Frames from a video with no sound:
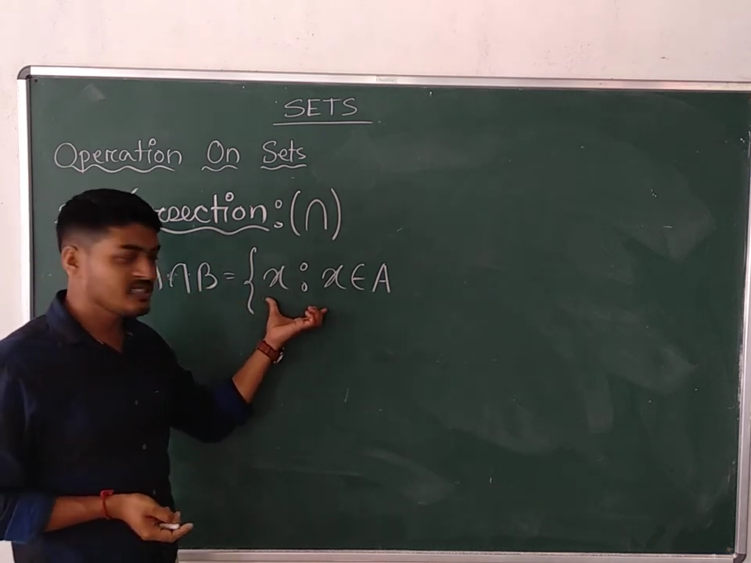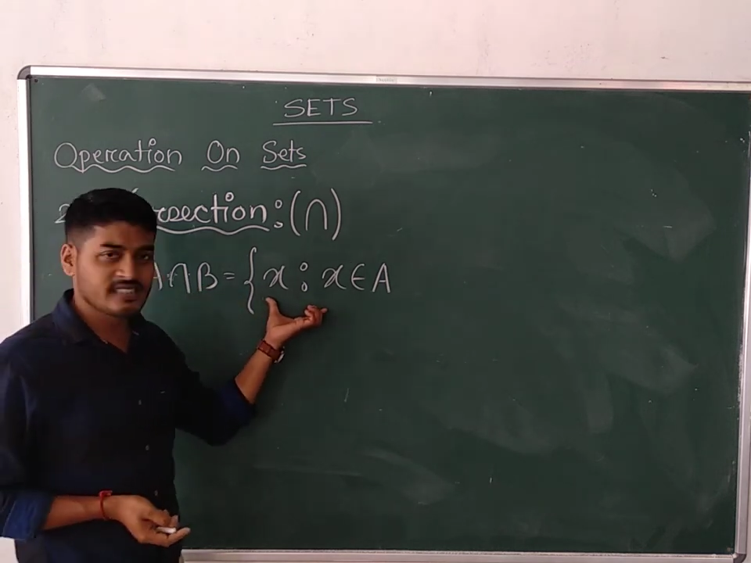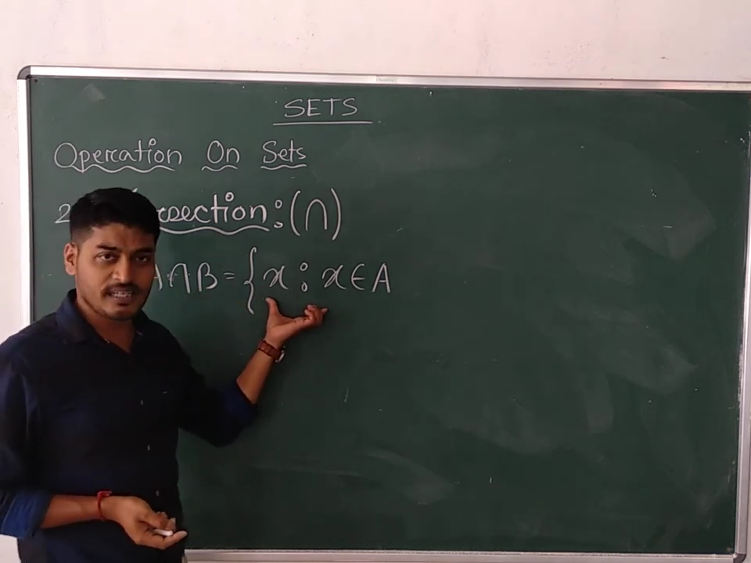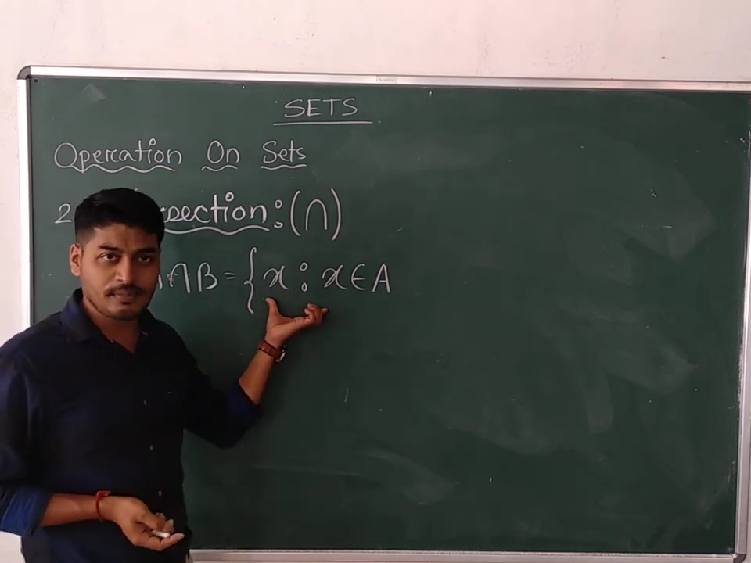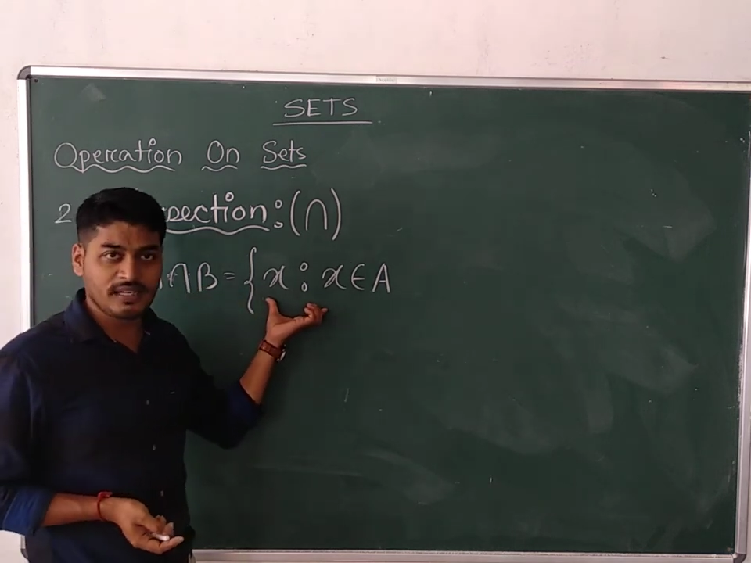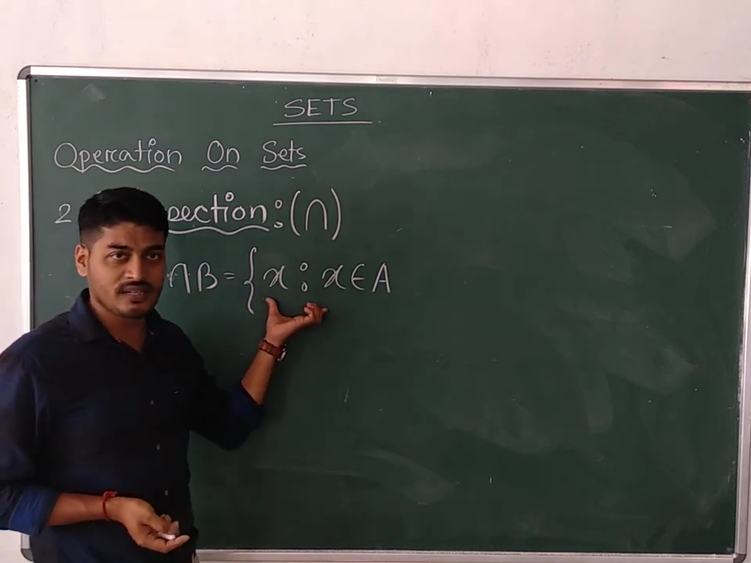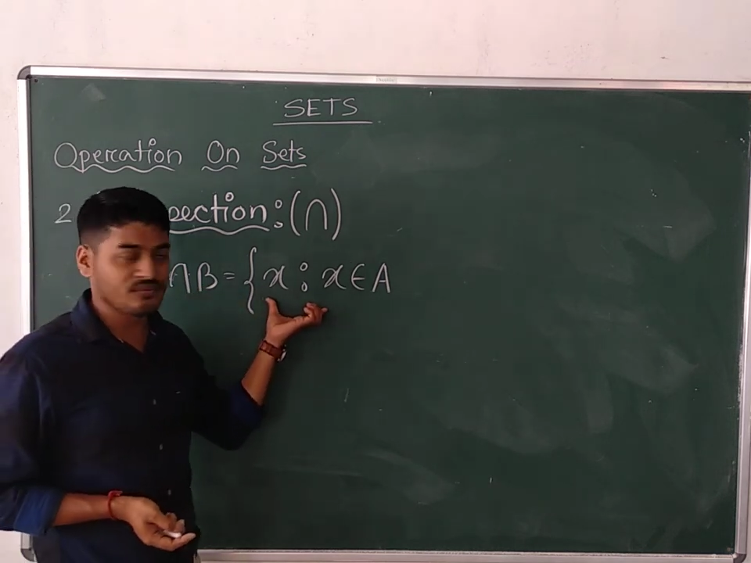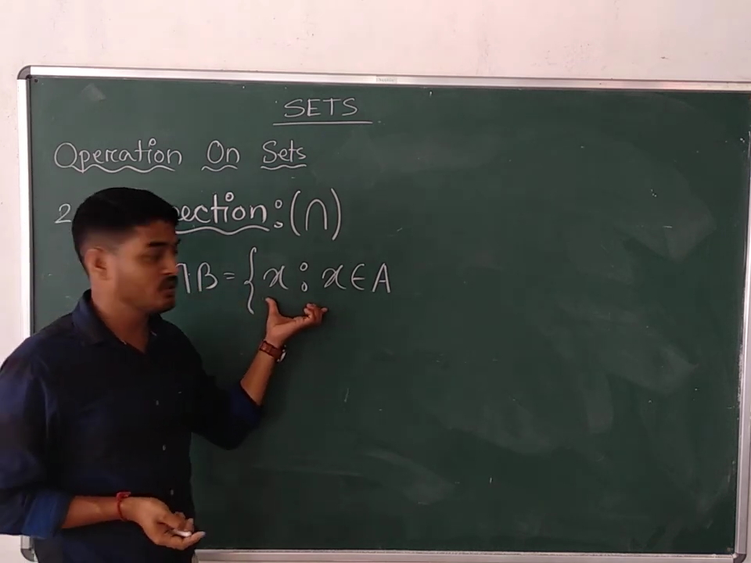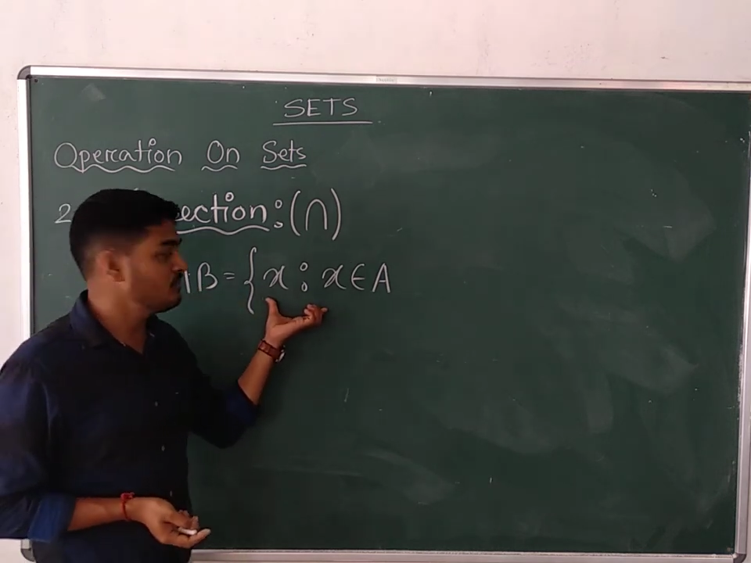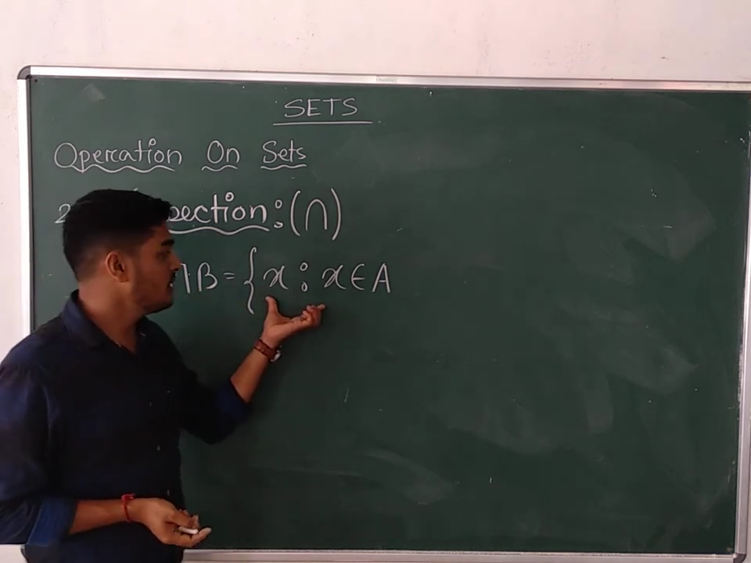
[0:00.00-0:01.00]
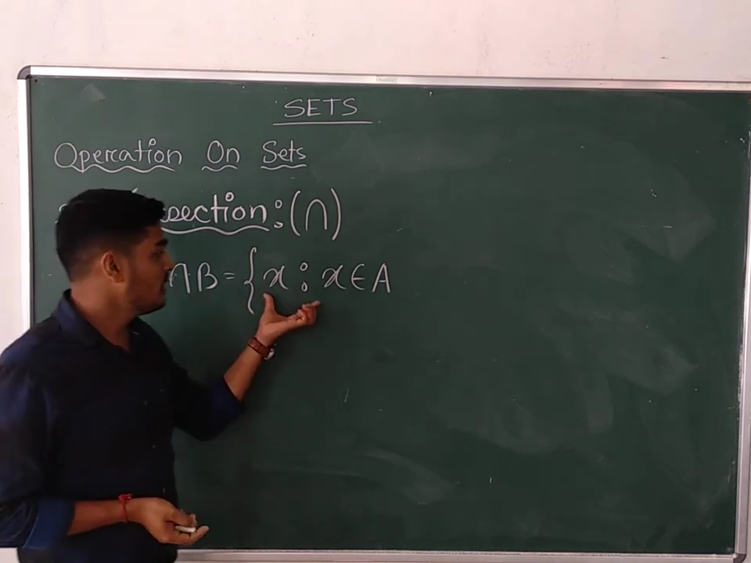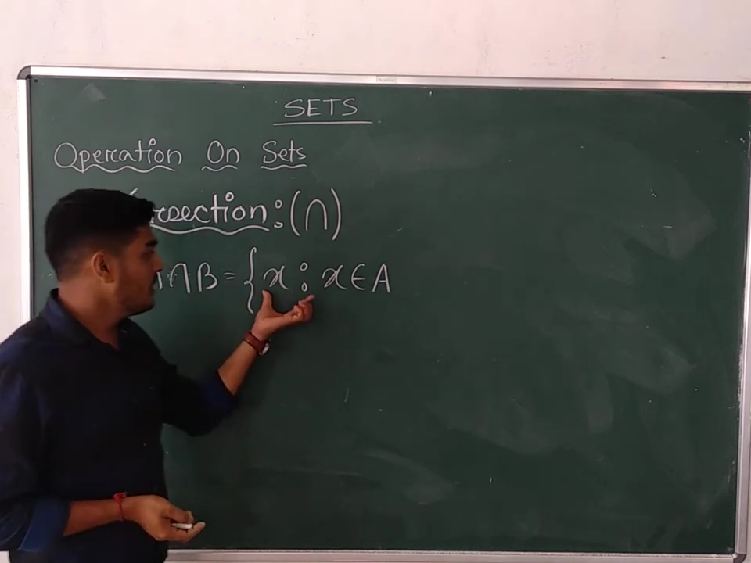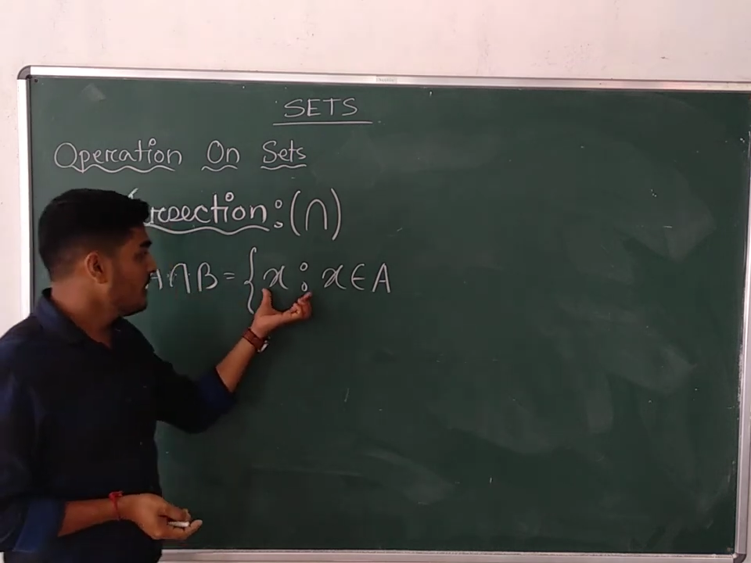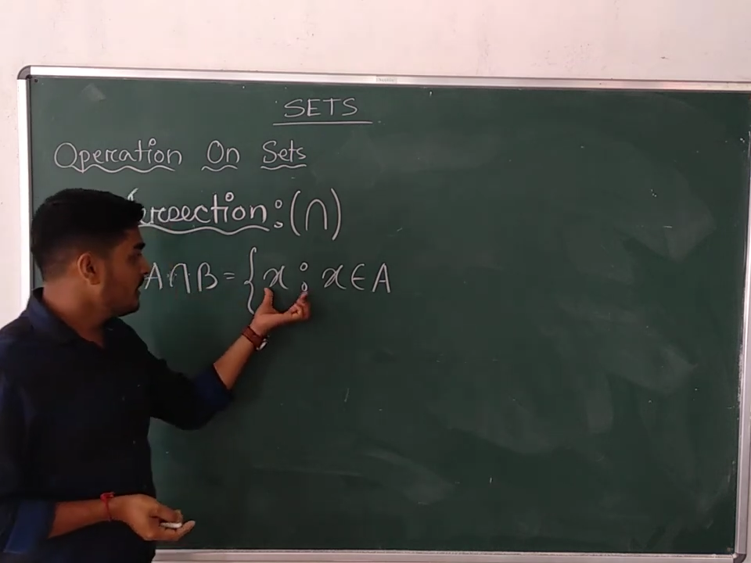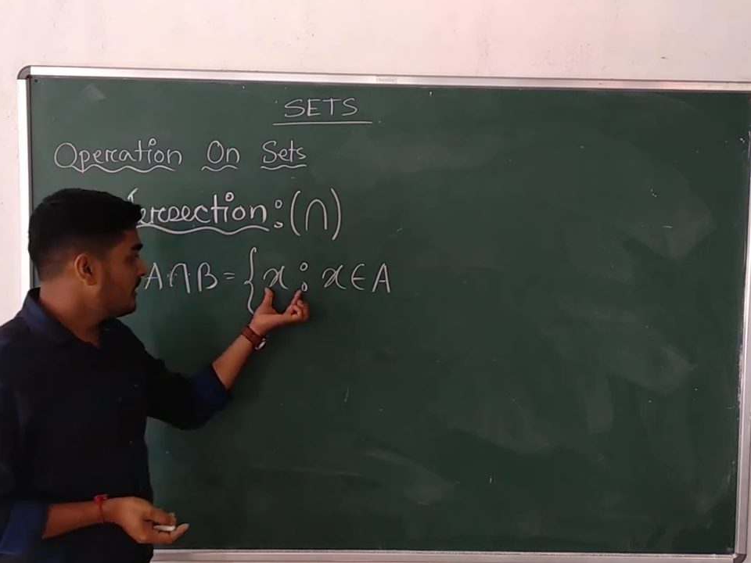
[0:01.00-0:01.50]
Set builder form.
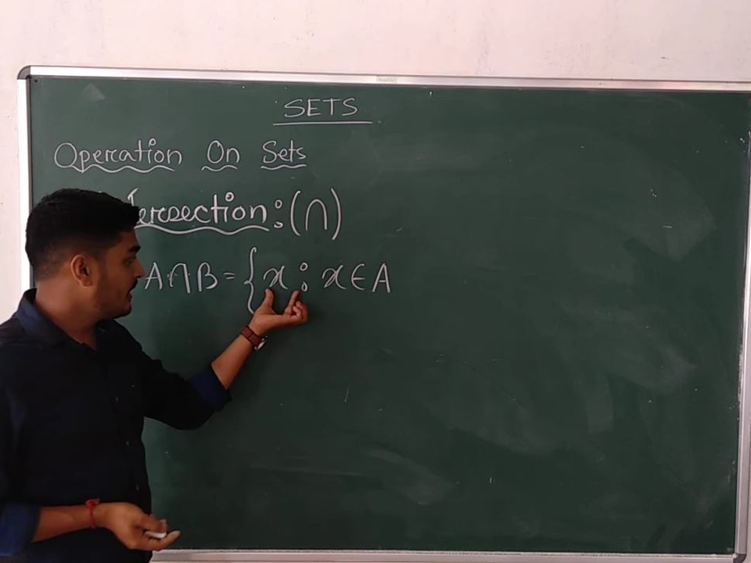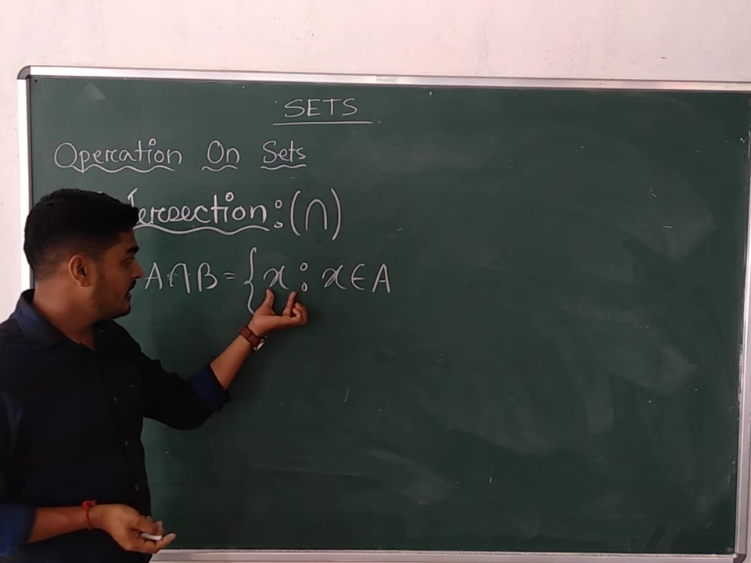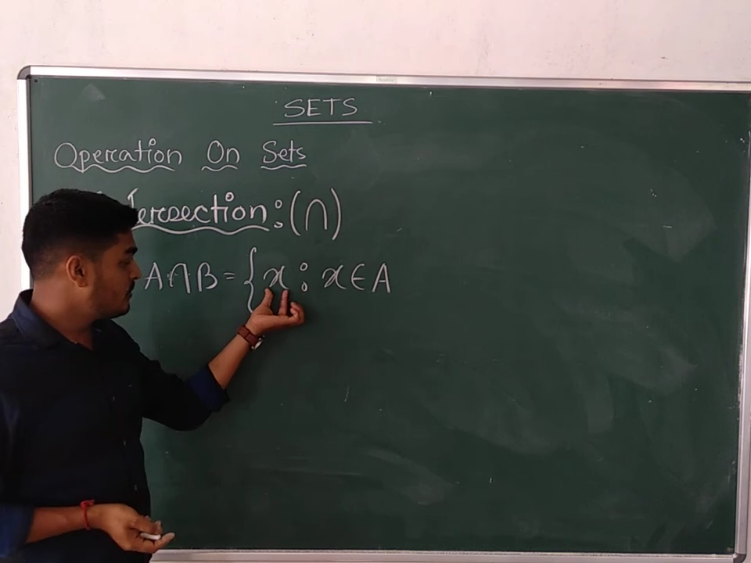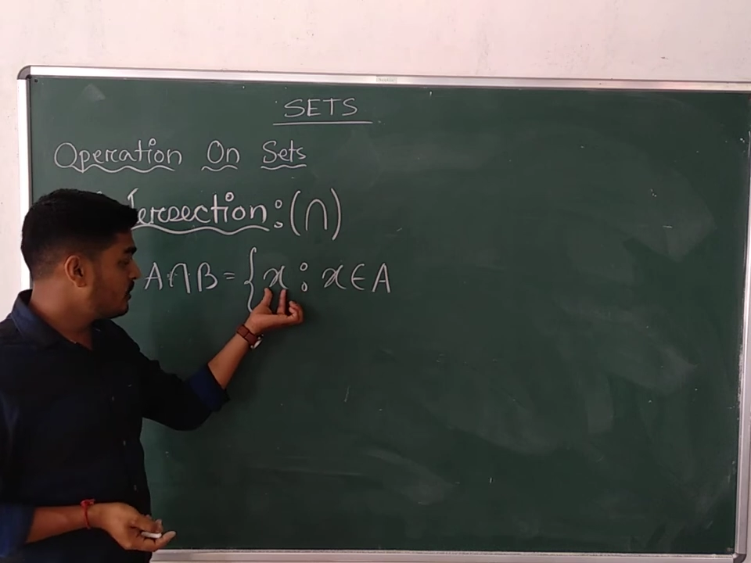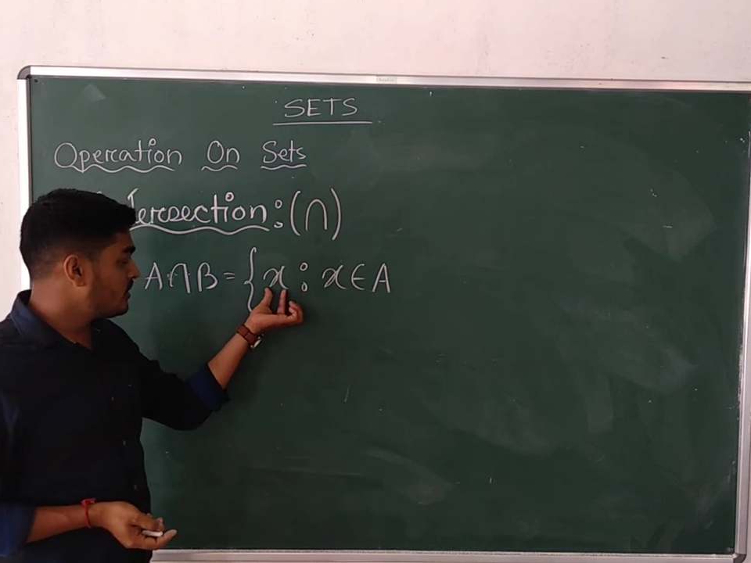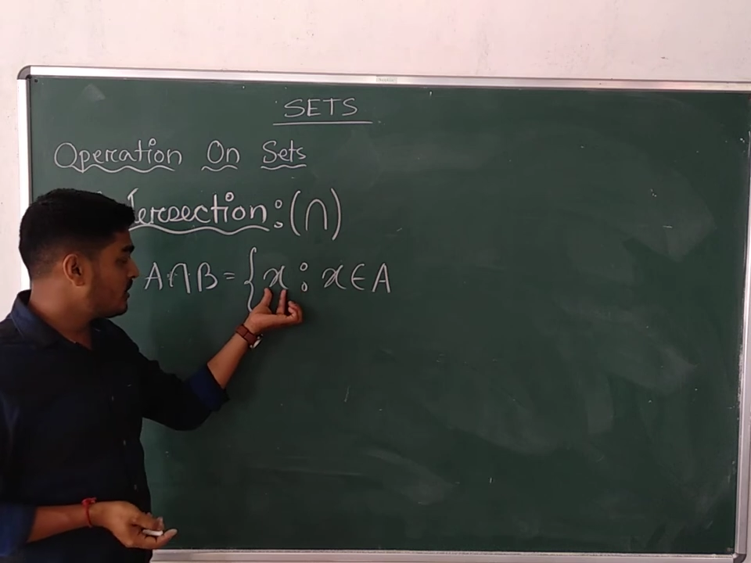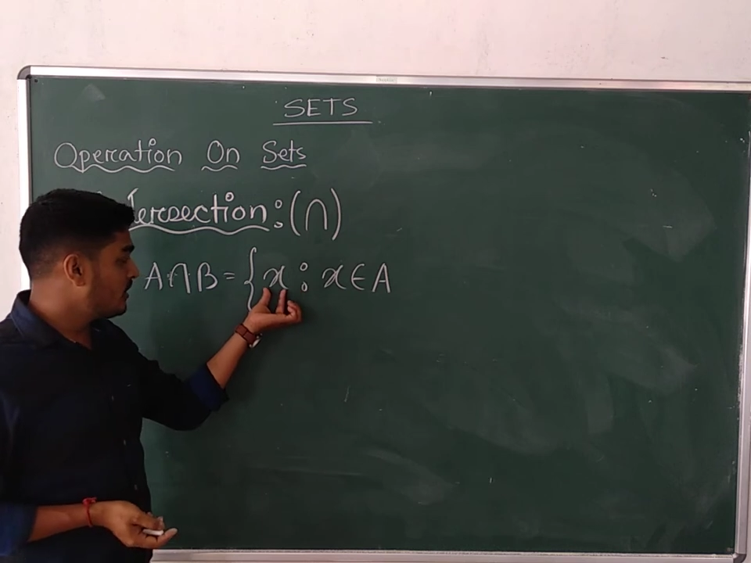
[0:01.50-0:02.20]
Here it will